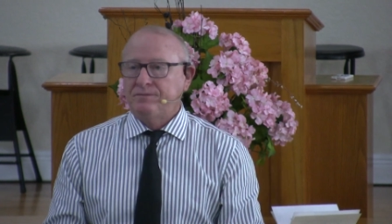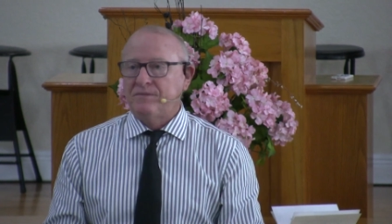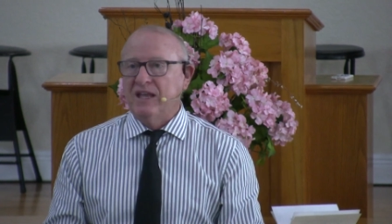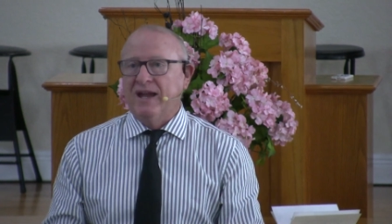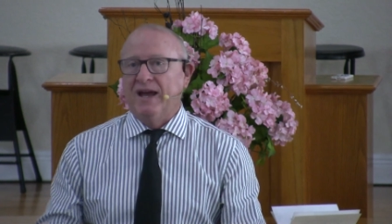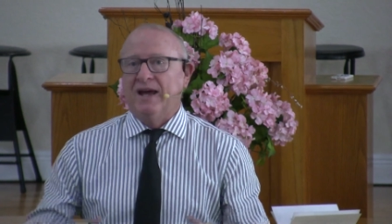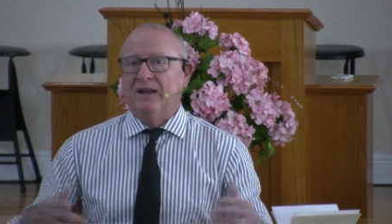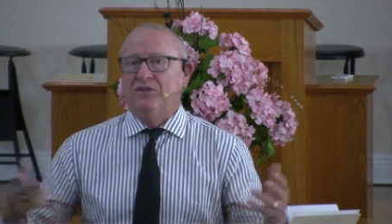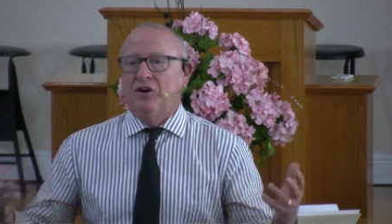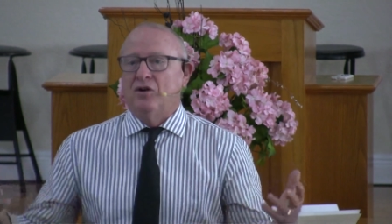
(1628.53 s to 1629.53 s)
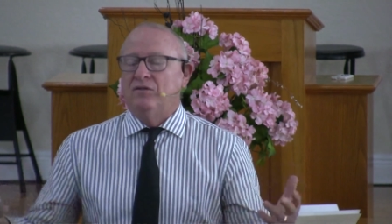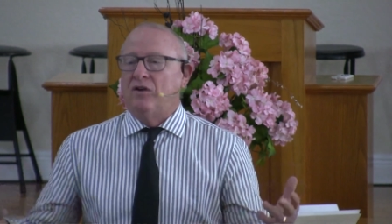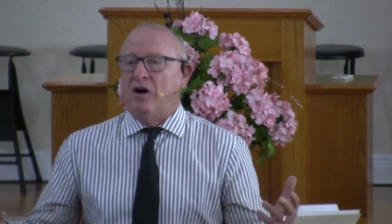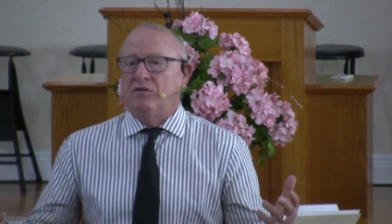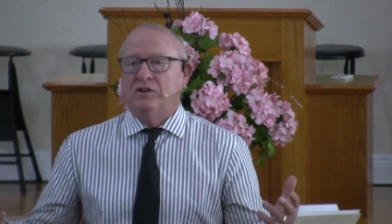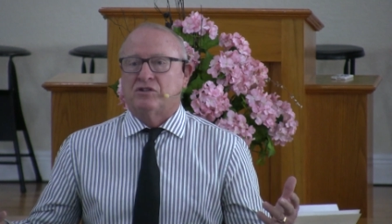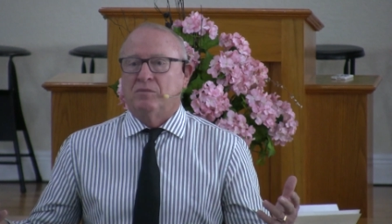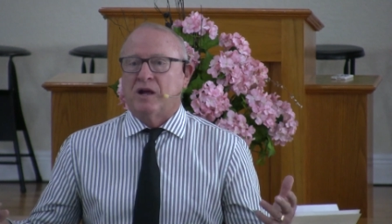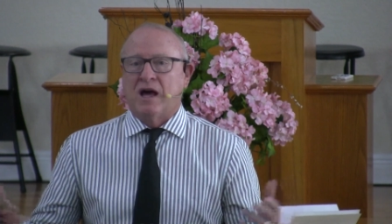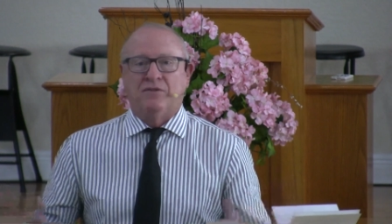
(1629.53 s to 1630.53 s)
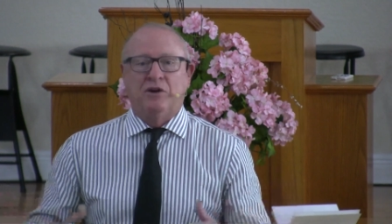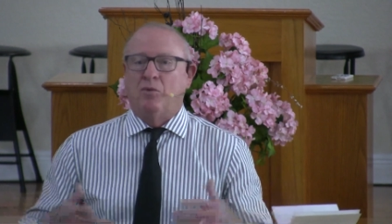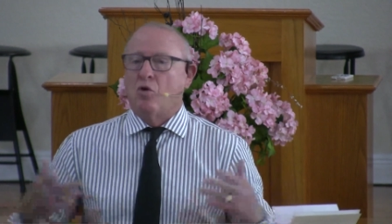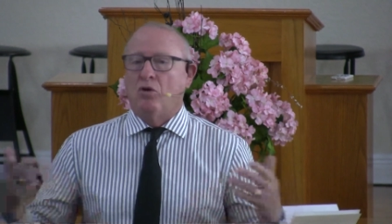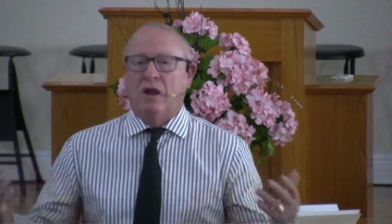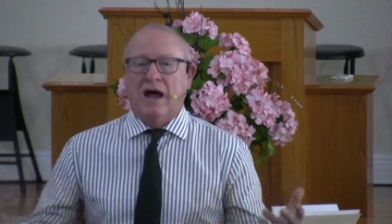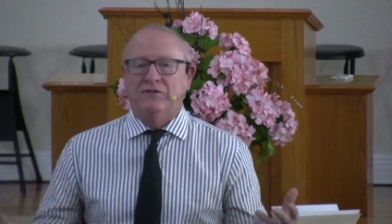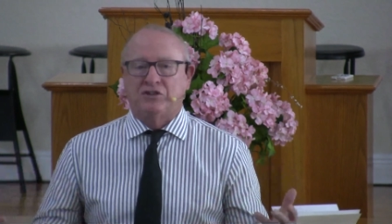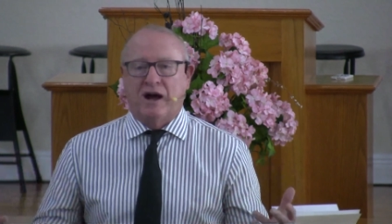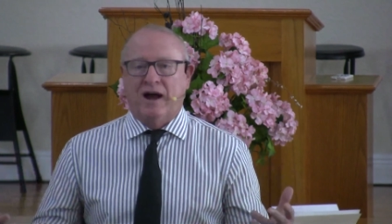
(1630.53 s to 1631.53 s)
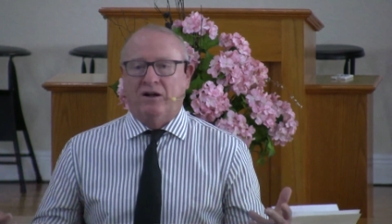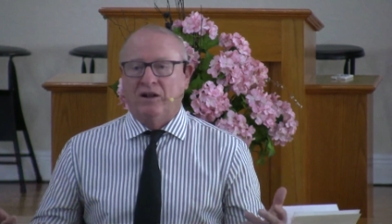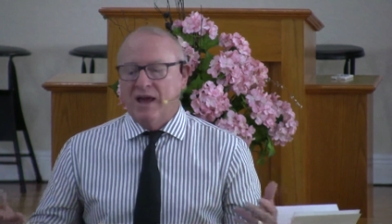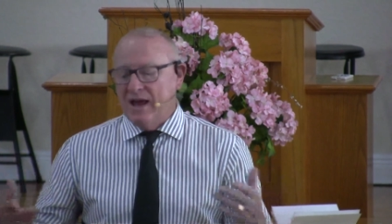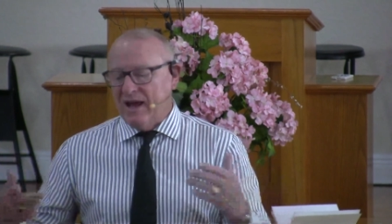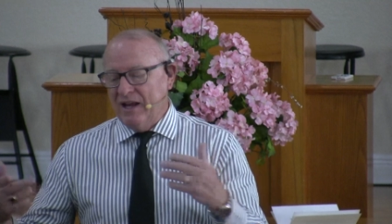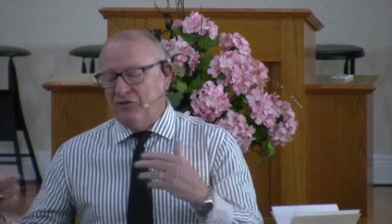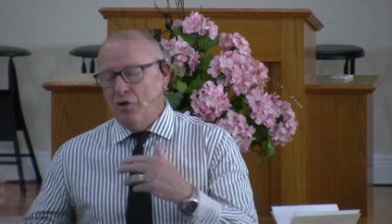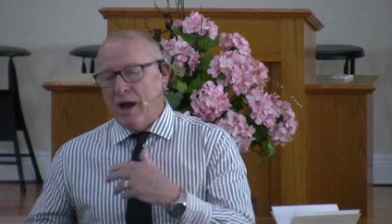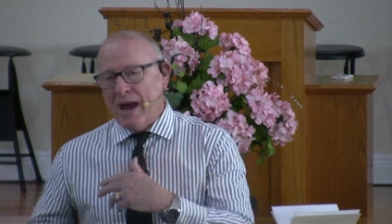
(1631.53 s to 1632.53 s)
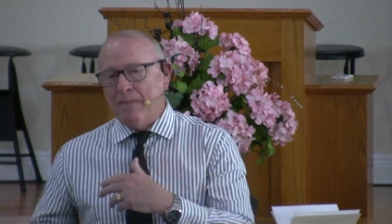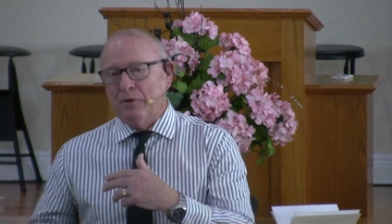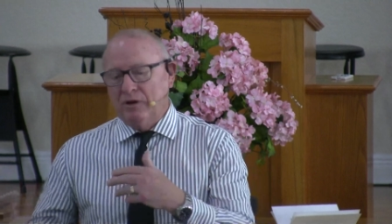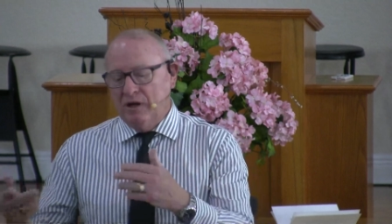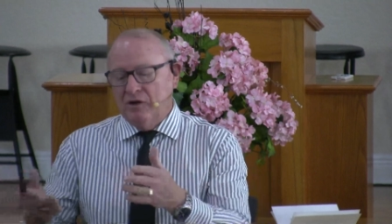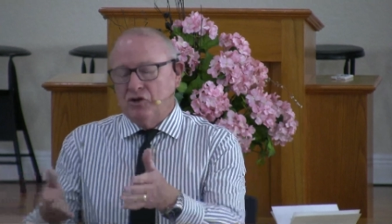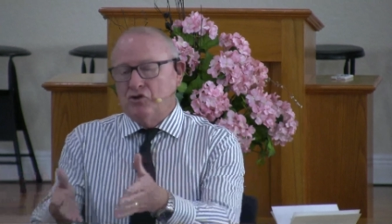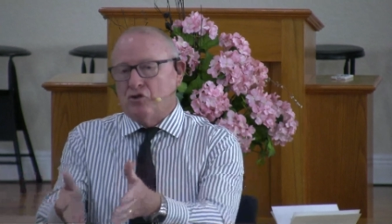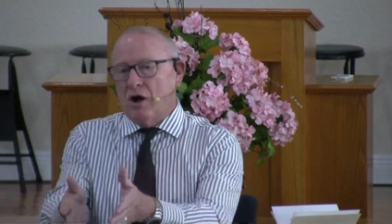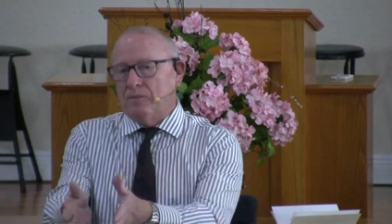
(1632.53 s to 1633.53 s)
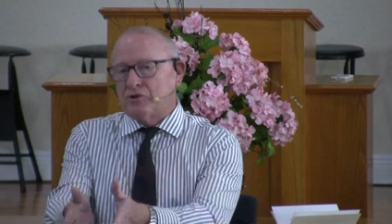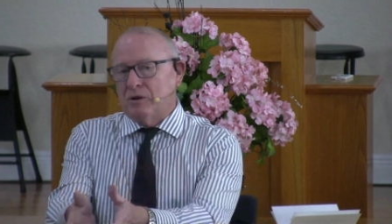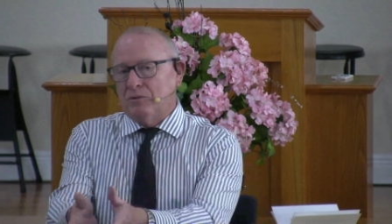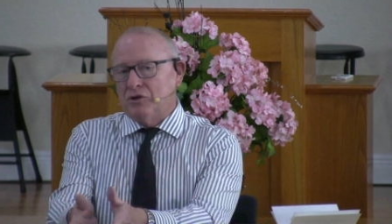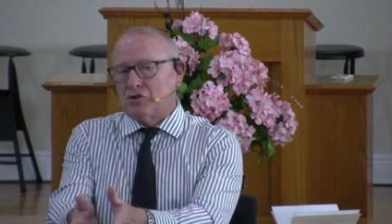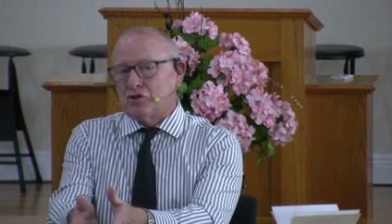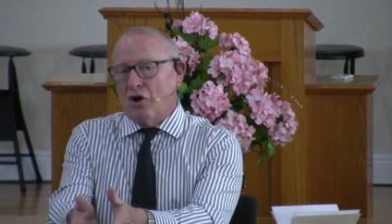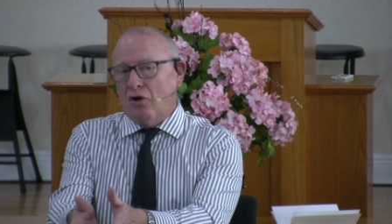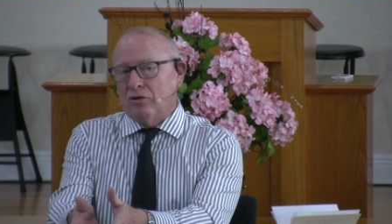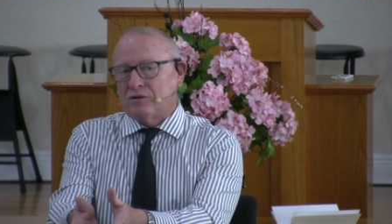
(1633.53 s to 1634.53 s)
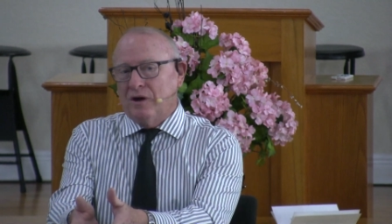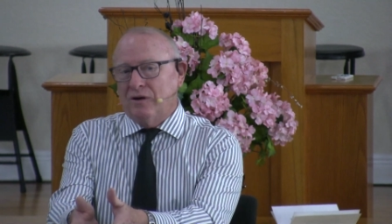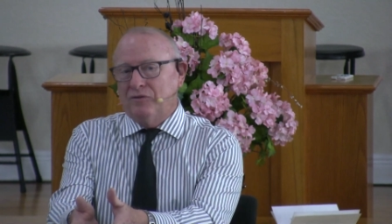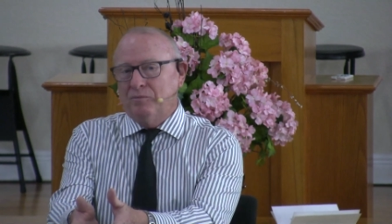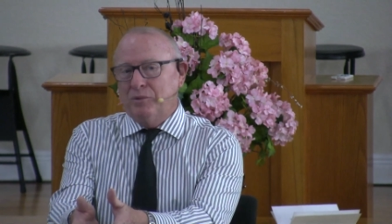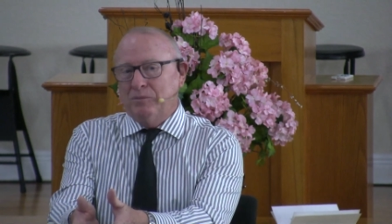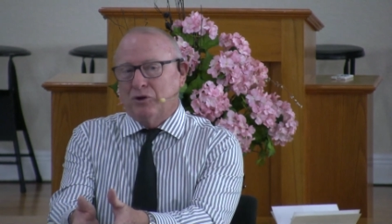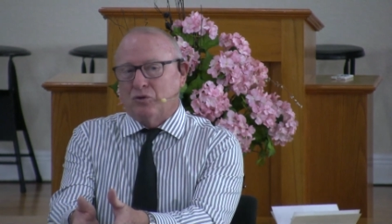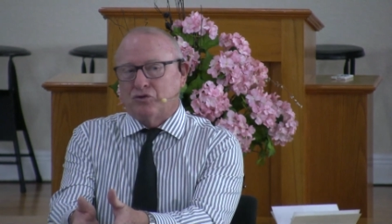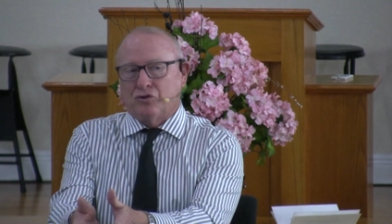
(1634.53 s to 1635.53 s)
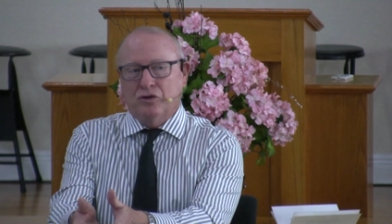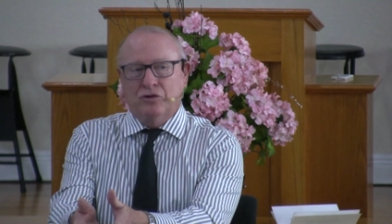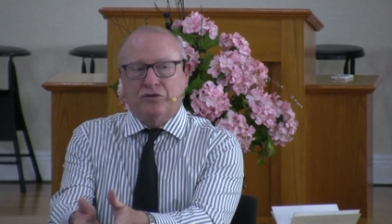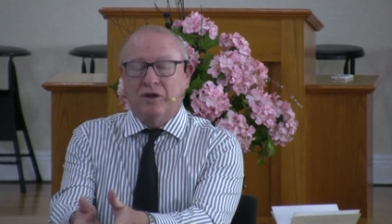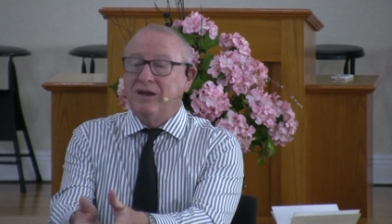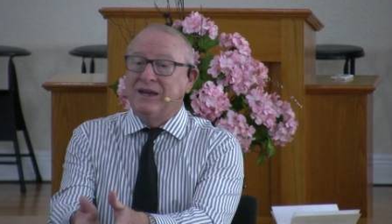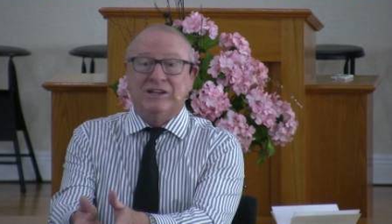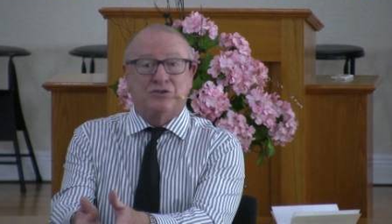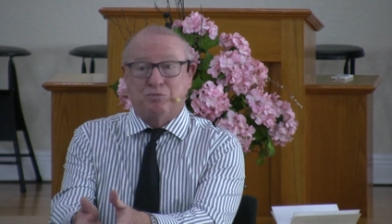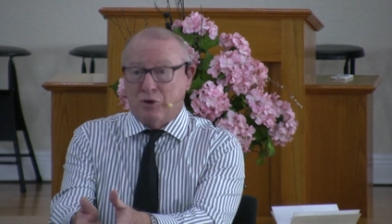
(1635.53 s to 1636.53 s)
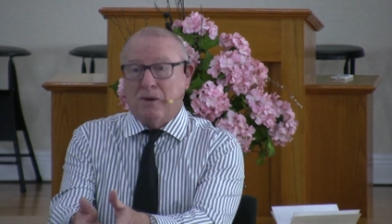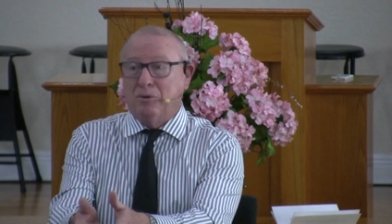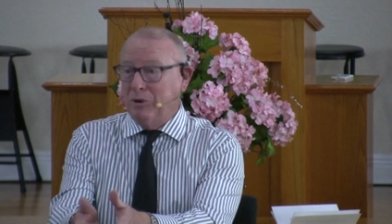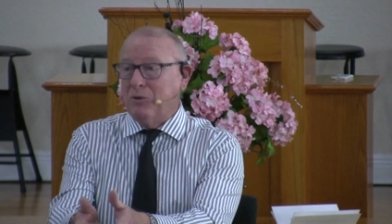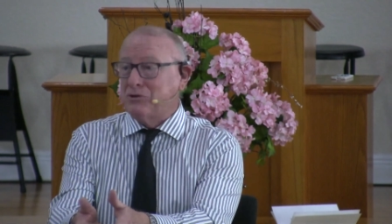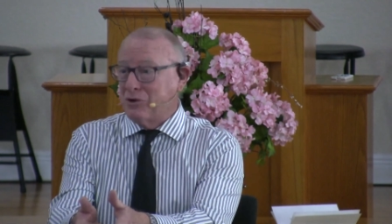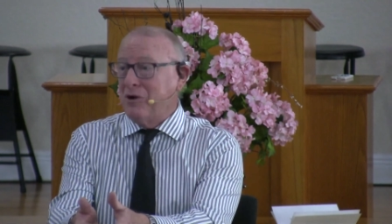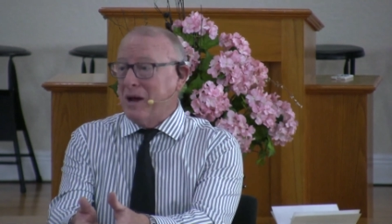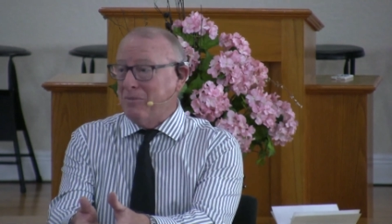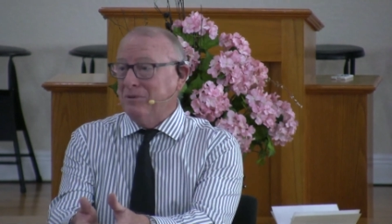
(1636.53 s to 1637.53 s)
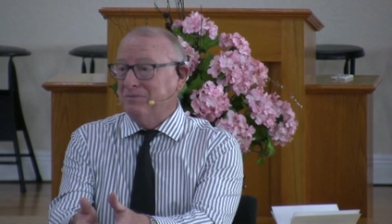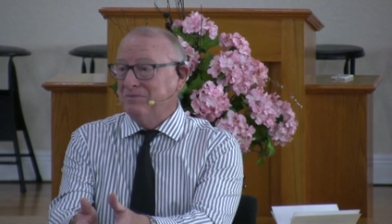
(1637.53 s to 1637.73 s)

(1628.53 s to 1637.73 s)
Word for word: and they're involved in some kind of an immoral lifestyle, and if you happen to drop some of the salt of biblical truth, guess probably what's going to happen?